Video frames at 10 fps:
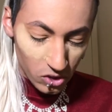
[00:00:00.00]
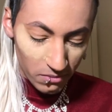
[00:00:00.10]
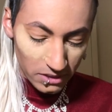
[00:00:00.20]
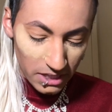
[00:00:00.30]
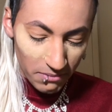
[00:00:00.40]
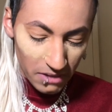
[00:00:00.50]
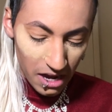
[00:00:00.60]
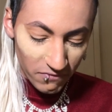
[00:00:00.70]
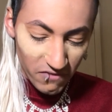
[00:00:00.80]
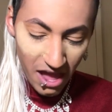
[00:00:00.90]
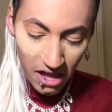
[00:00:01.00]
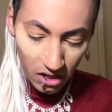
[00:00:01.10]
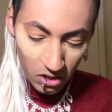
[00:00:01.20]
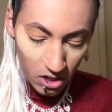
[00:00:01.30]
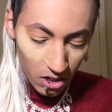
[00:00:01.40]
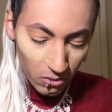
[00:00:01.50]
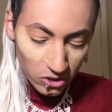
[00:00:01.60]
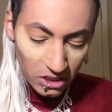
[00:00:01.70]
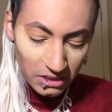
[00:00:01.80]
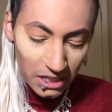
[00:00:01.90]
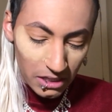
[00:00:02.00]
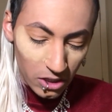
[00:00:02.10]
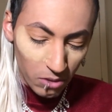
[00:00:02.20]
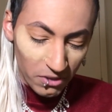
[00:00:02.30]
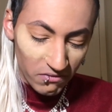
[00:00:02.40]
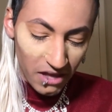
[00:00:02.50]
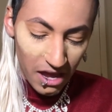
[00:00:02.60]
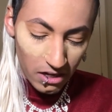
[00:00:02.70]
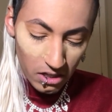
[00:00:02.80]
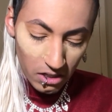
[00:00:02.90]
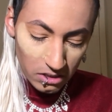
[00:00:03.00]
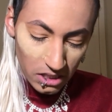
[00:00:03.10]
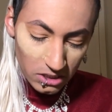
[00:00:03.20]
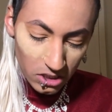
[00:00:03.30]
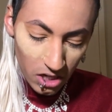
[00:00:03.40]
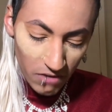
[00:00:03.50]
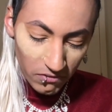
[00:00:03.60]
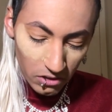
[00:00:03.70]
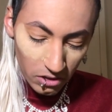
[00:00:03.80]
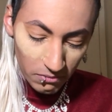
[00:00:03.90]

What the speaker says: I'm gonna take not a fact. We're just gonna take a little bit of that, dust it off a little